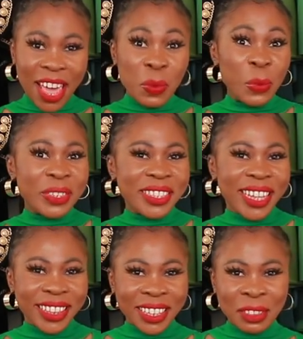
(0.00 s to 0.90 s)
and we
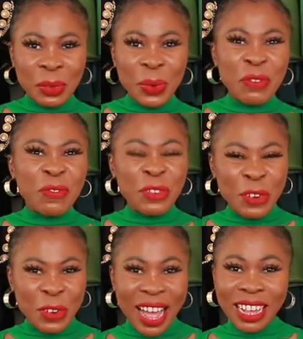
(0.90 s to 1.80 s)
started doing
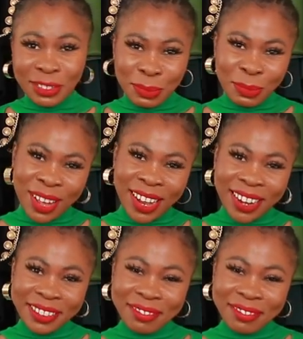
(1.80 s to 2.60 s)
vlog as well.